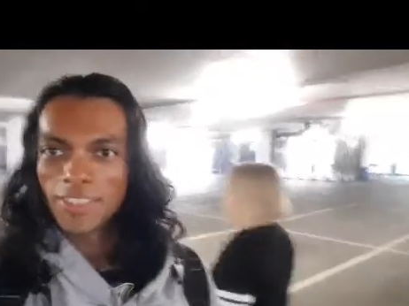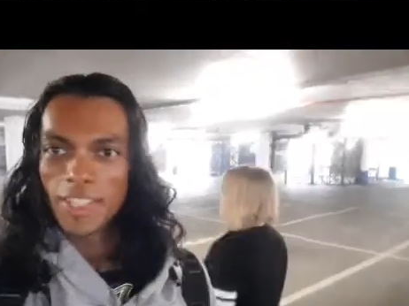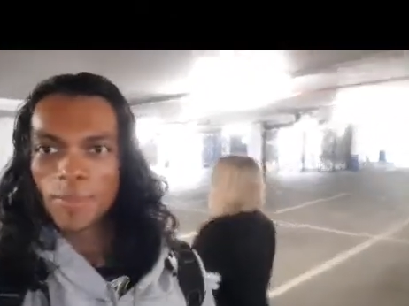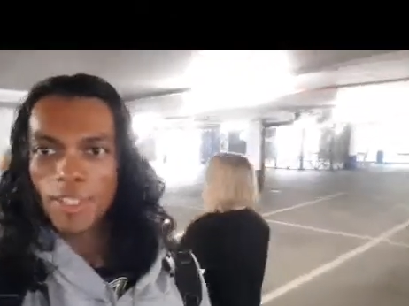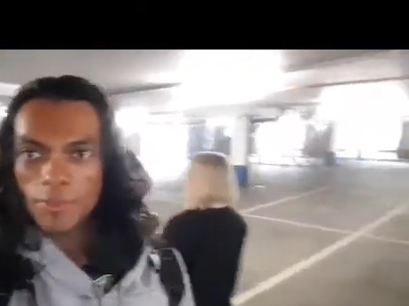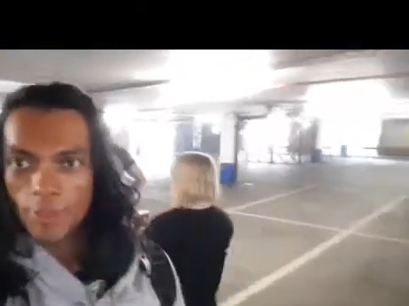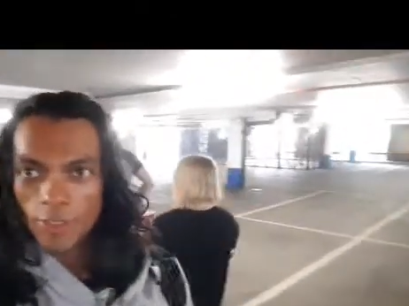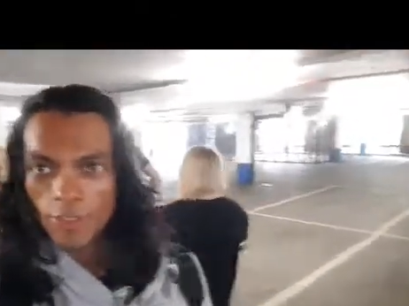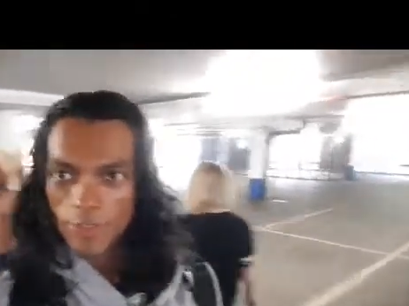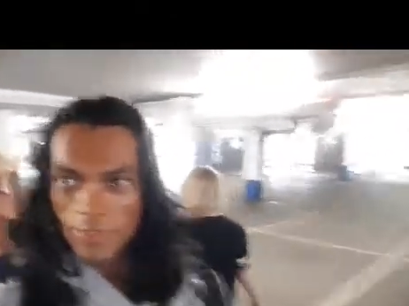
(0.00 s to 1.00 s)
Team
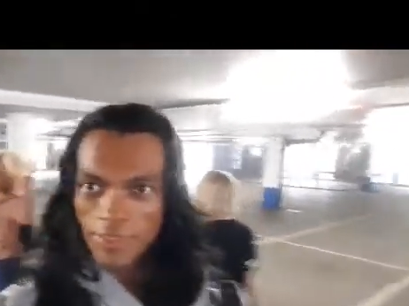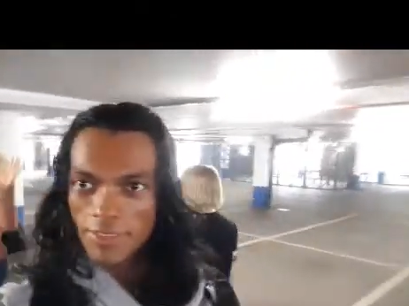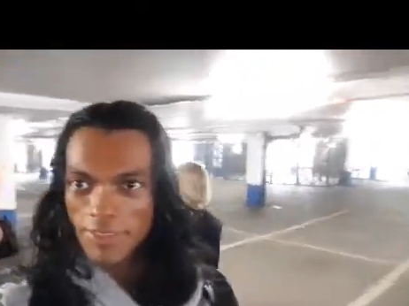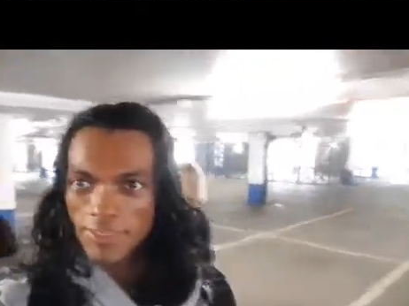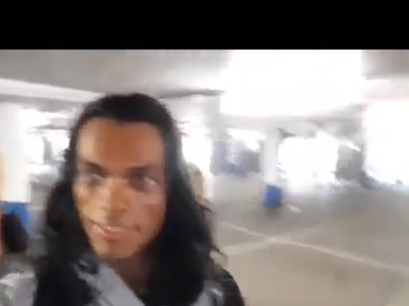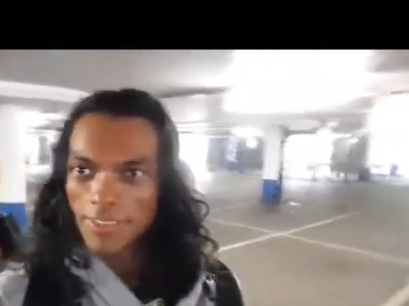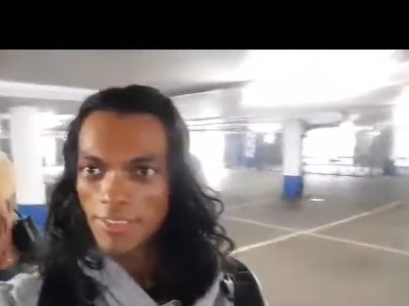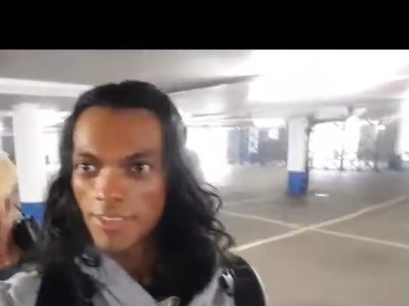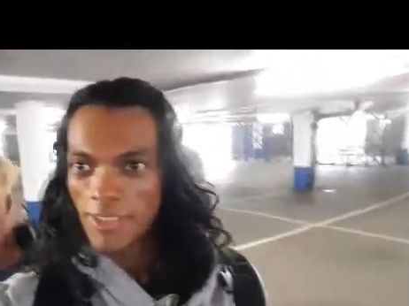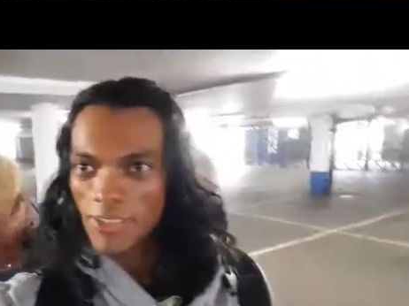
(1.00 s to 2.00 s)
Diverse.
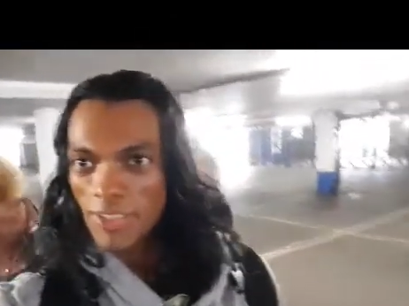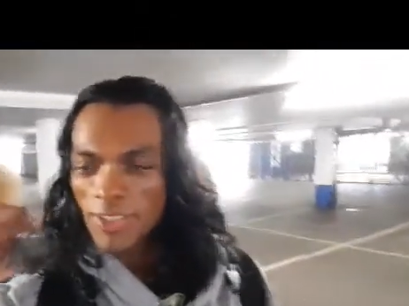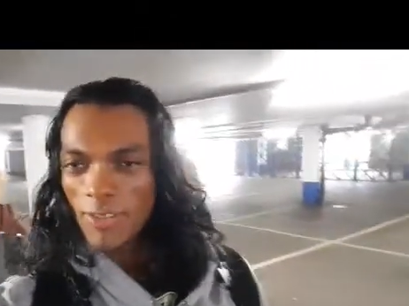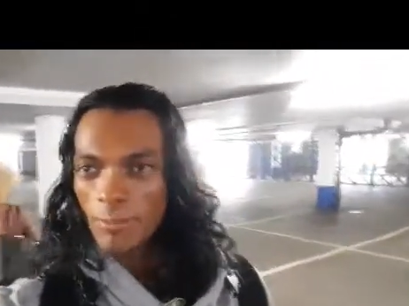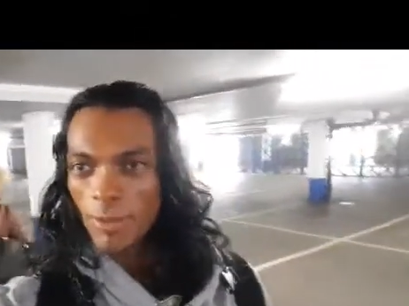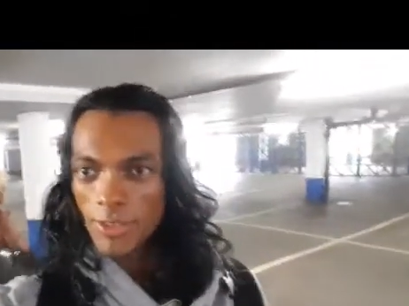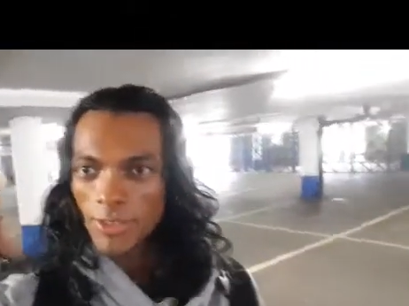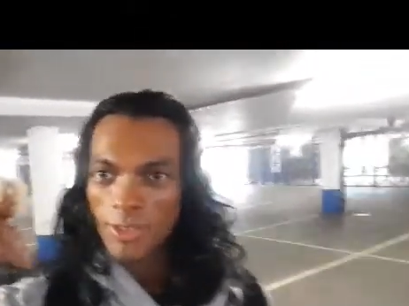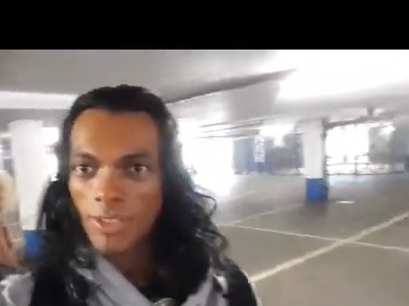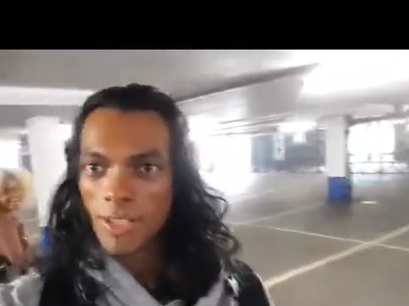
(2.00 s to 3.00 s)
There she is, partner
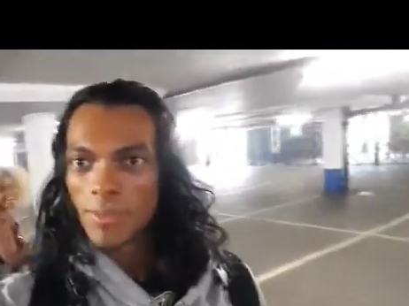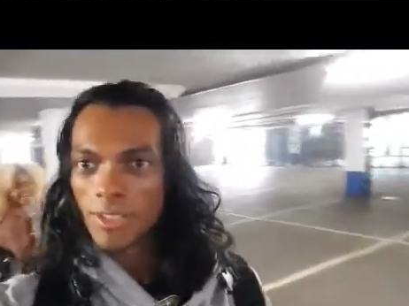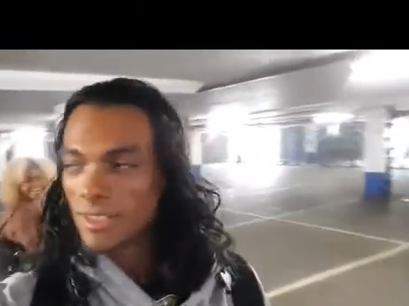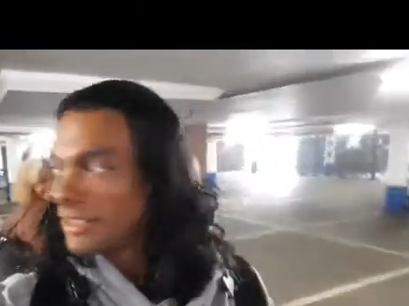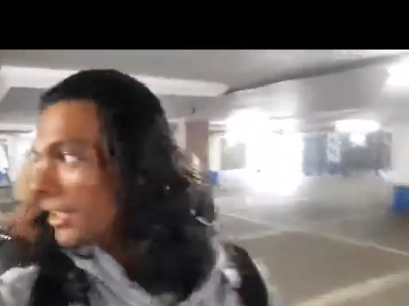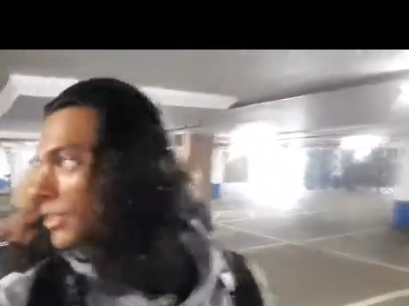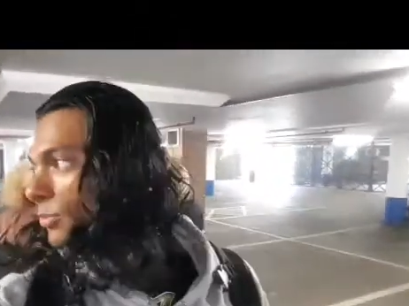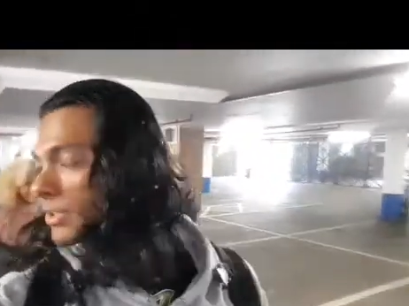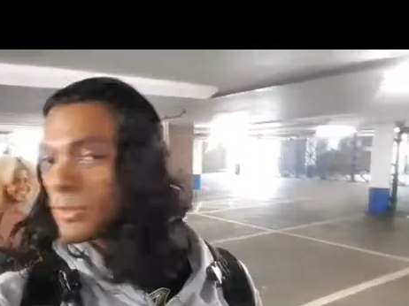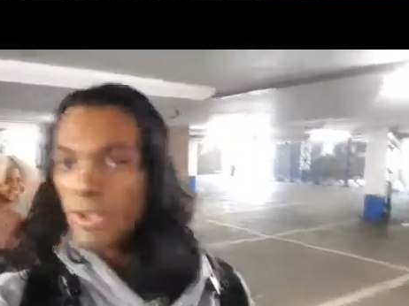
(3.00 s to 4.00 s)
in crime. I
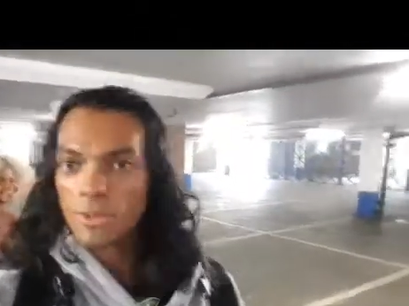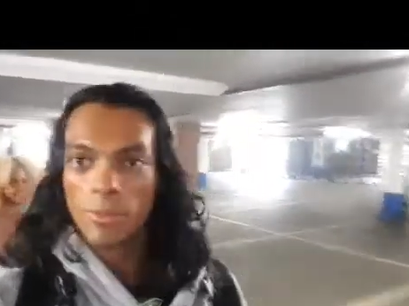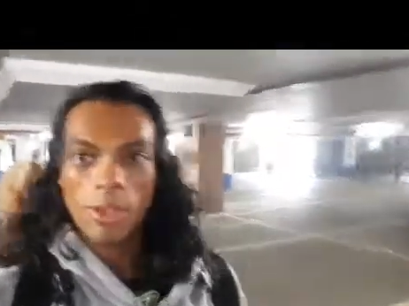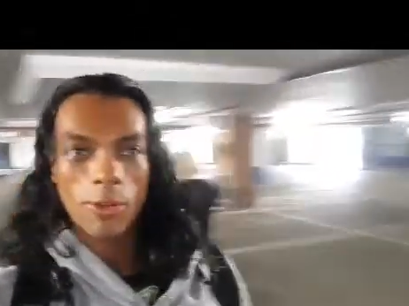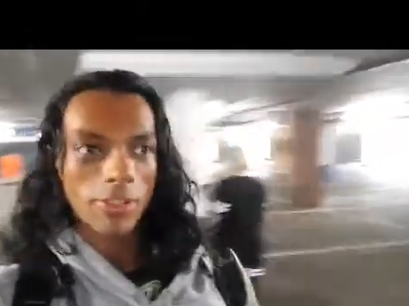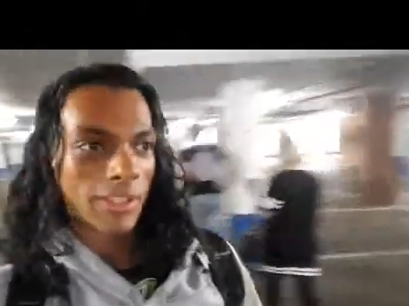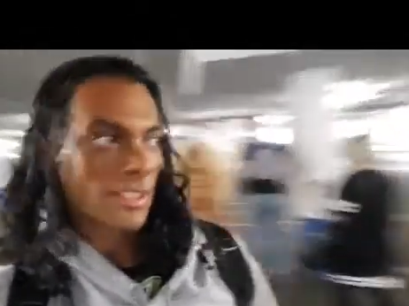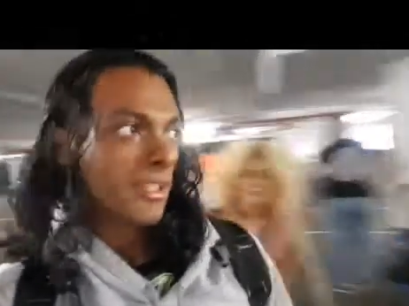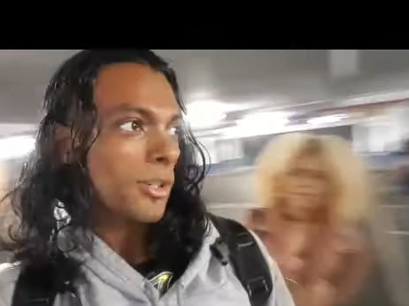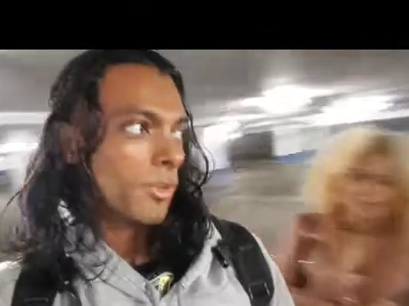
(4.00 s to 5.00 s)
should really watch where I'm going.
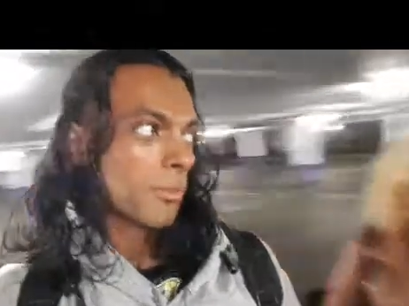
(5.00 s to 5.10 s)
I don't